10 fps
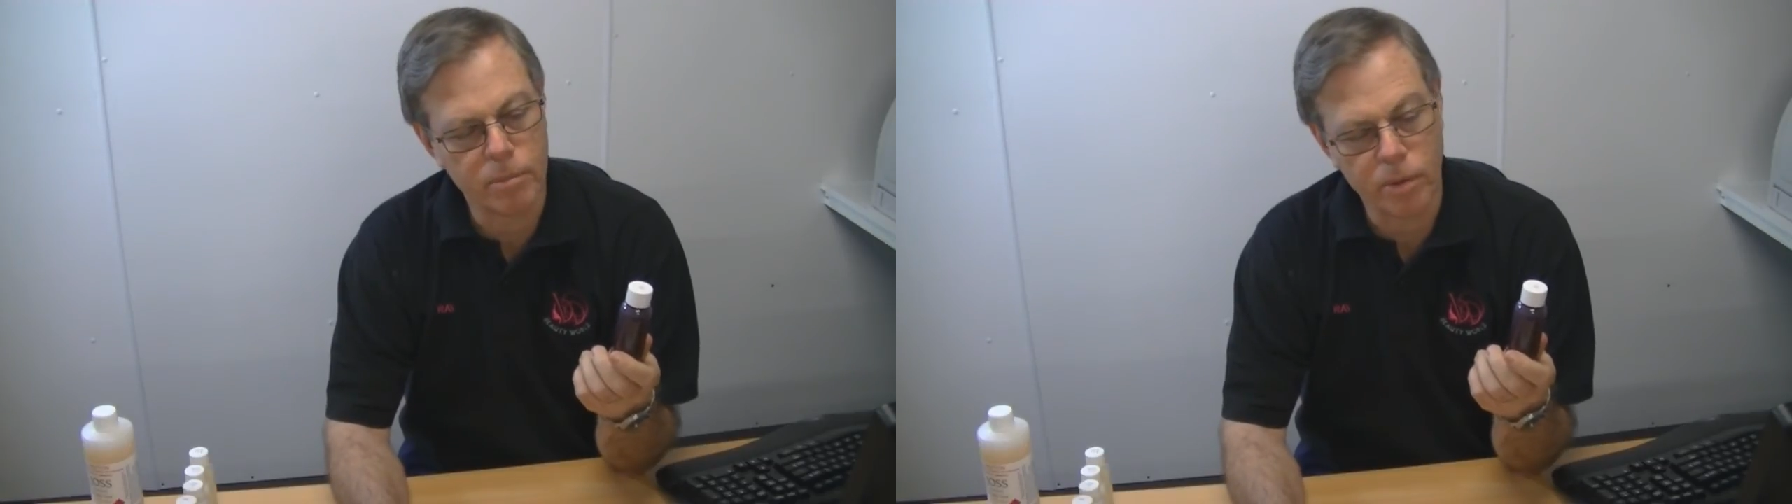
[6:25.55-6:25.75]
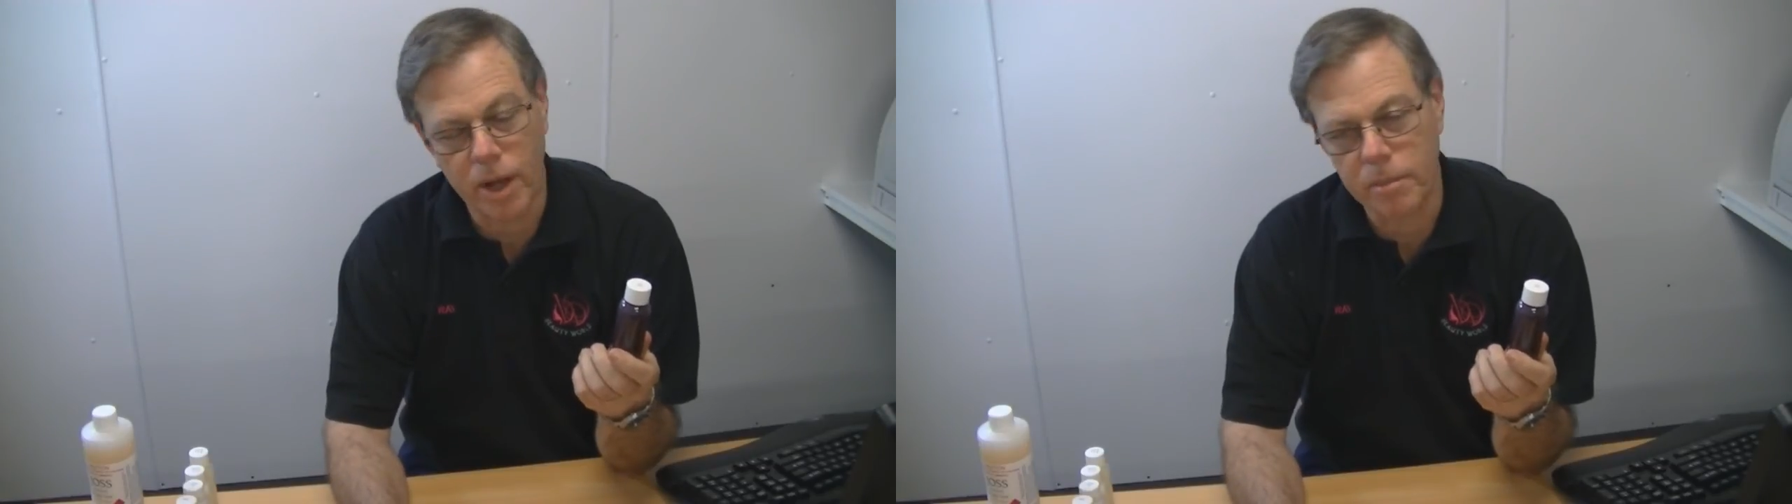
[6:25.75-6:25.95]

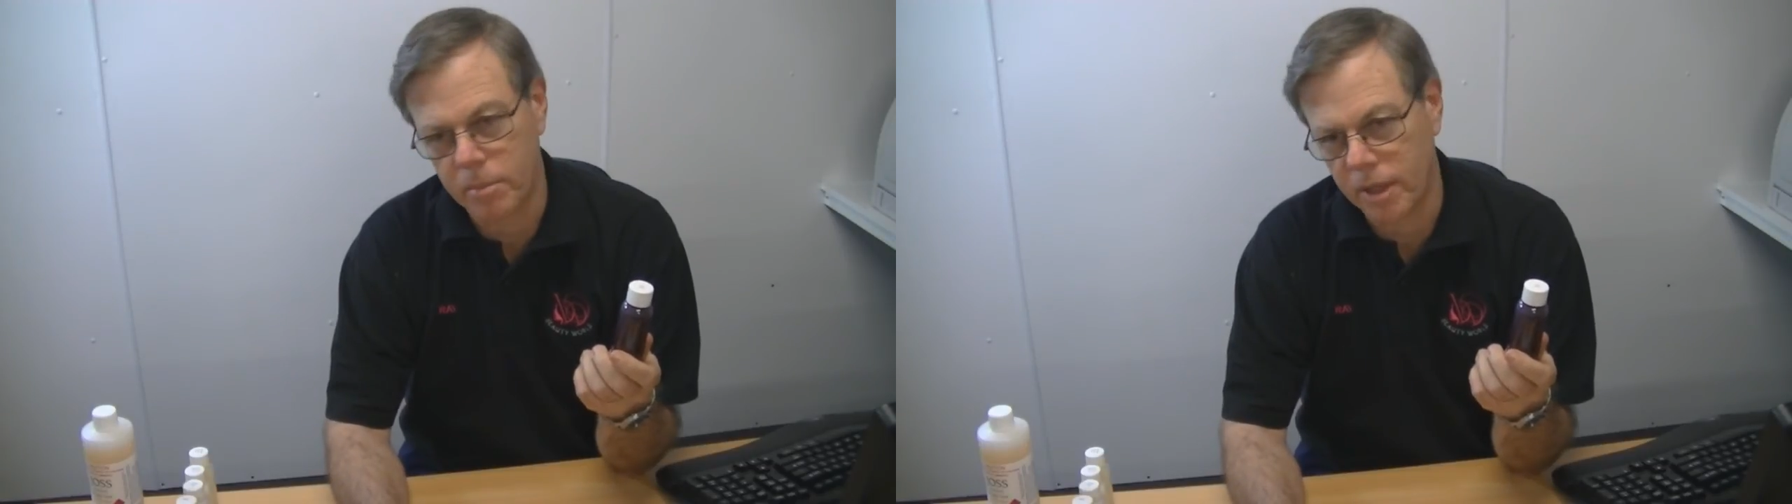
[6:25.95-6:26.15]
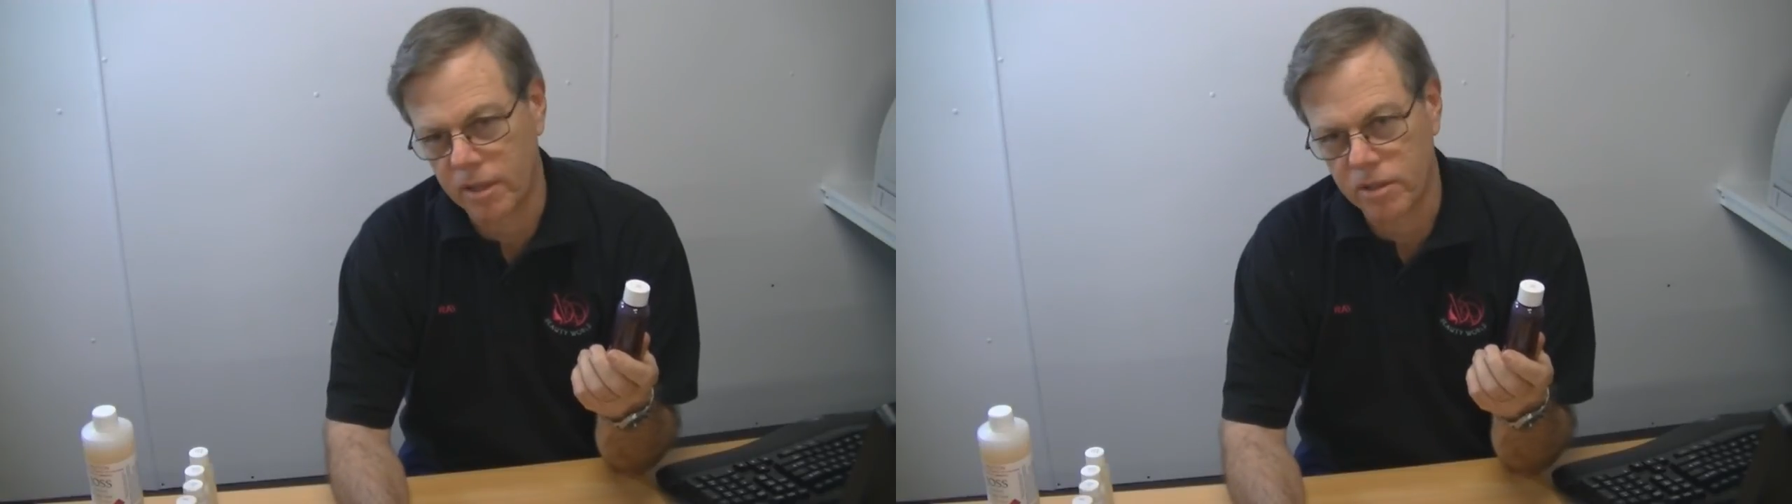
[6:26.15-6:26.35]
bright
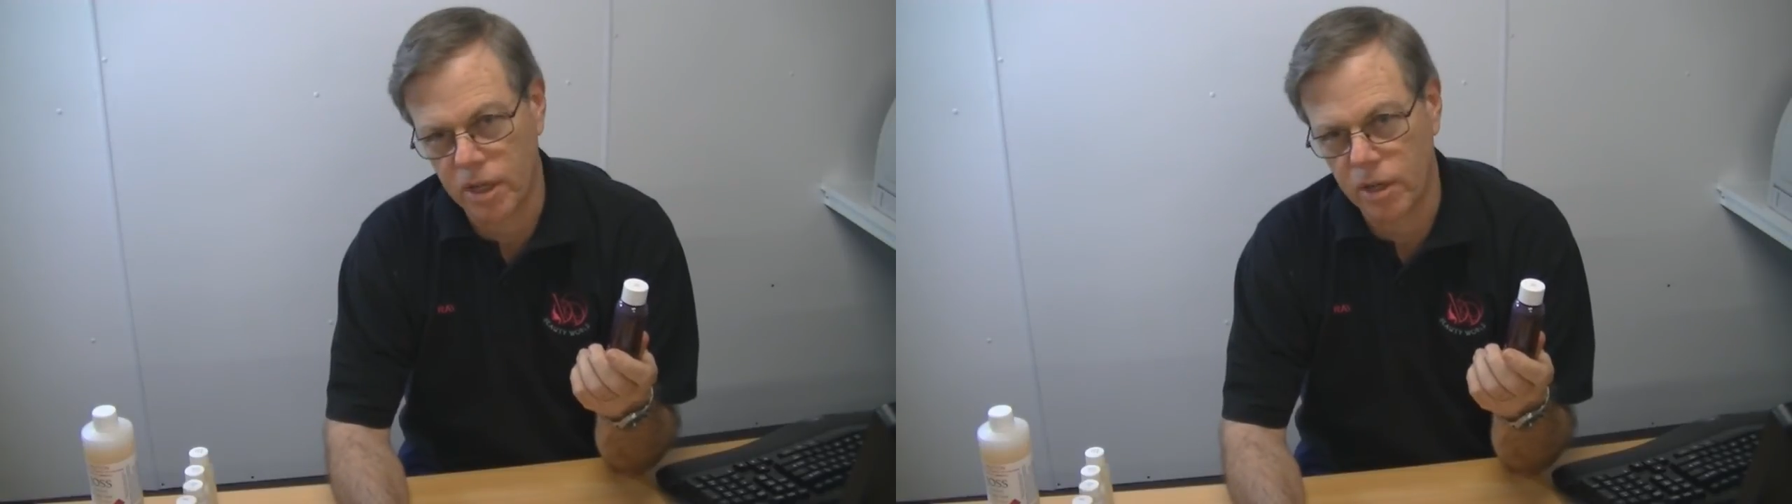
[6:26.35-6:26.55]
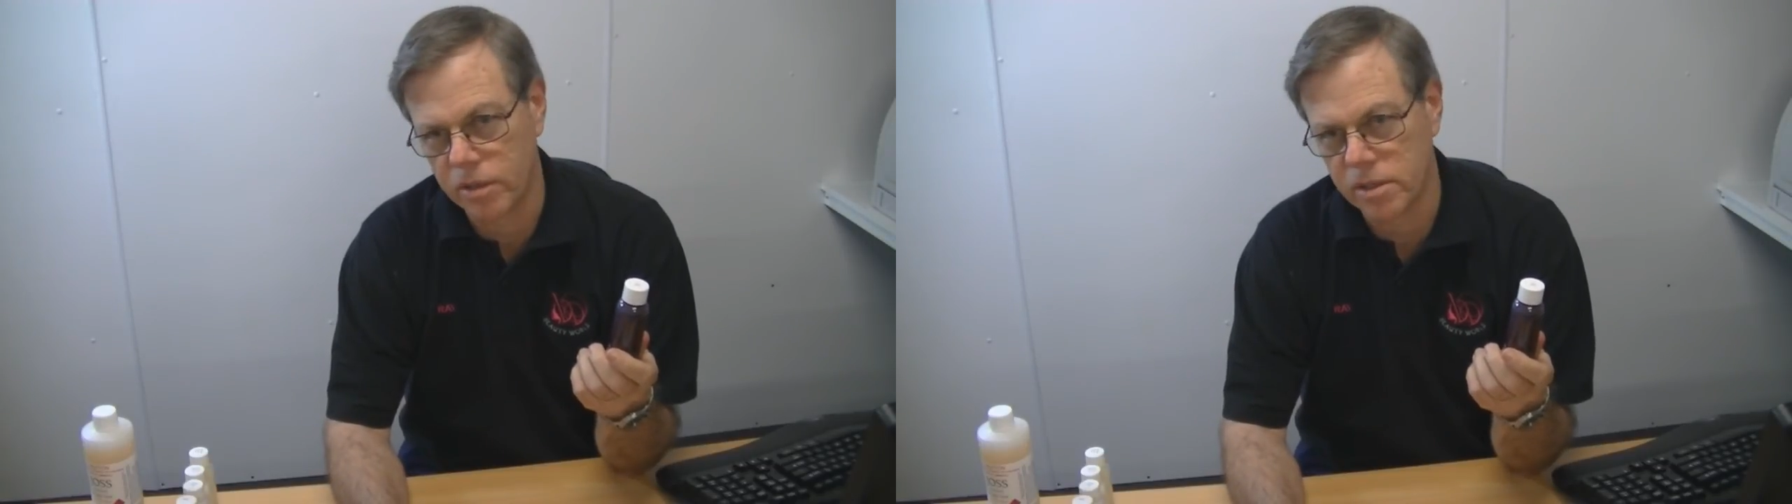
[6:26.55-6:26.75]
pink
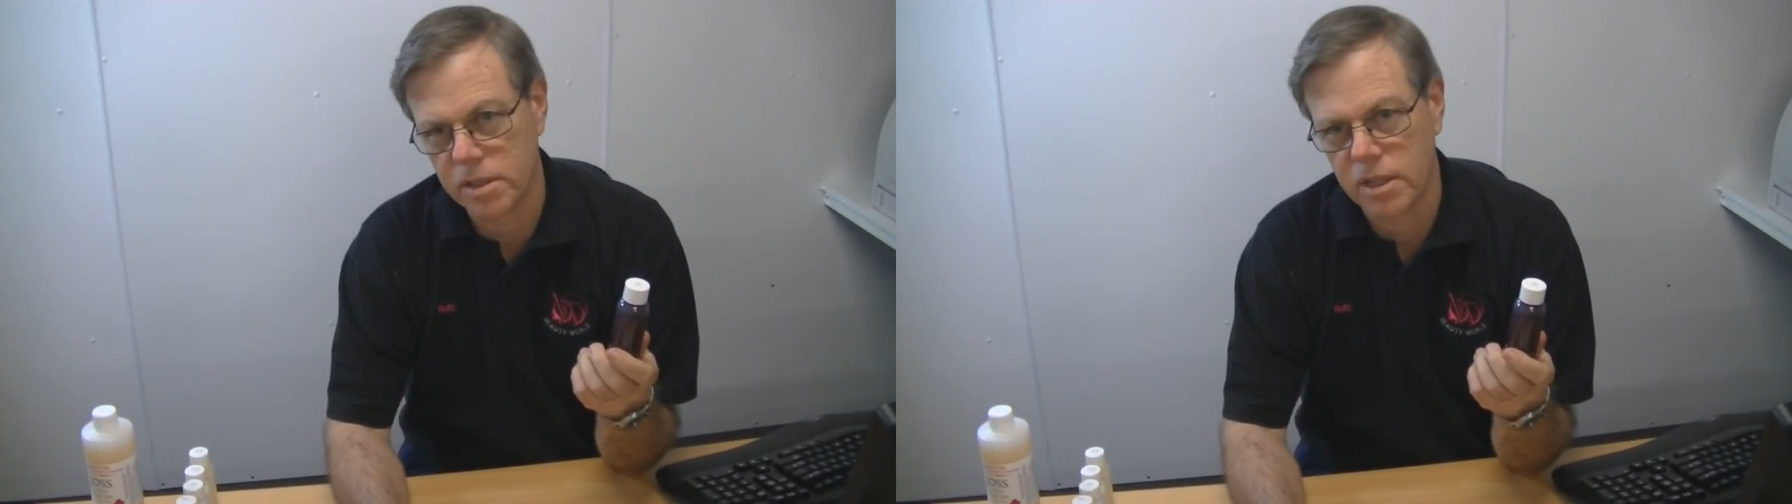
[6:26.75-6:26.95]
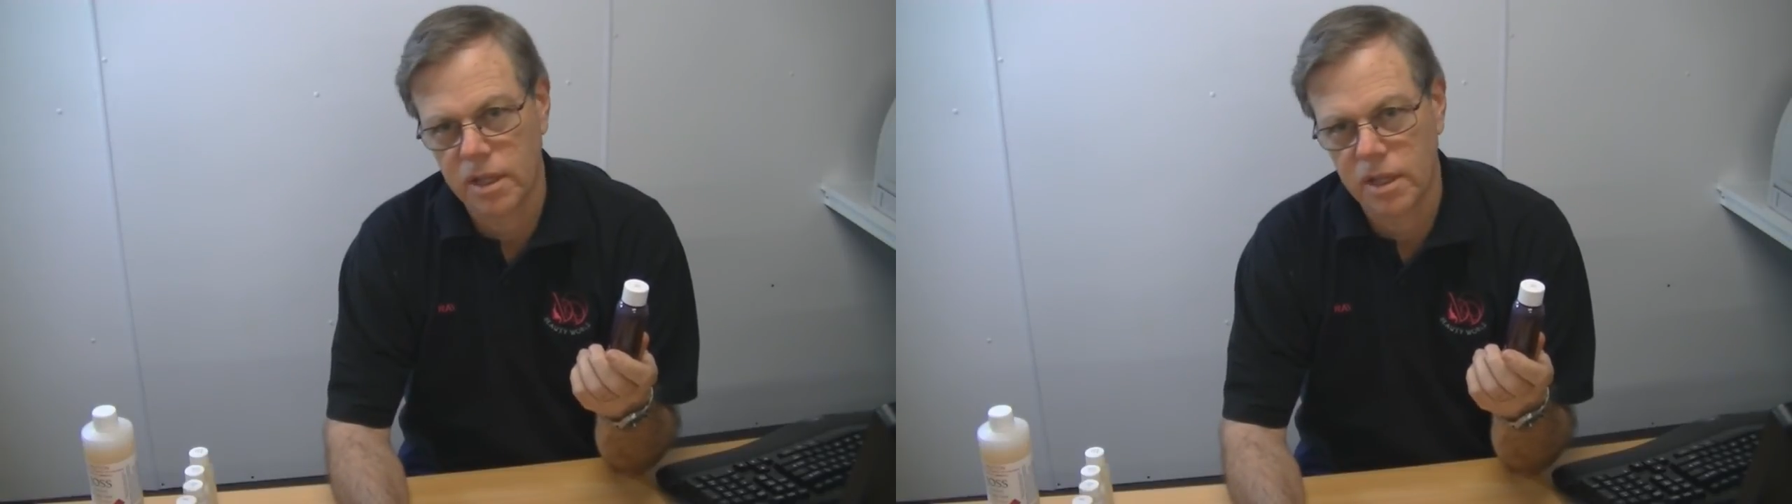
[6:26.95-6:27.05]
tones,